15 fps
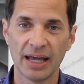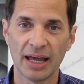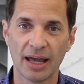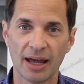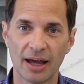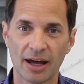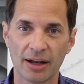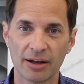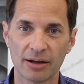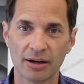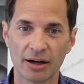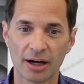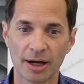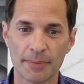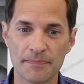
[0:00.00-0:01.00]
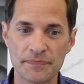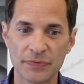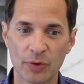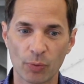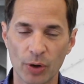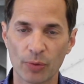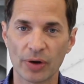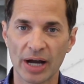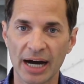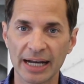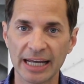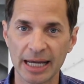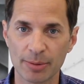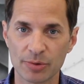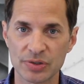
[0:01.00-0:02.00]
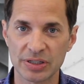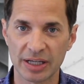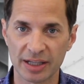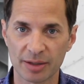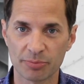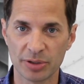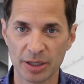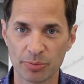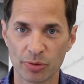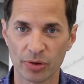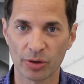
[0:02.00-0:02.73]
and we were not able to get the people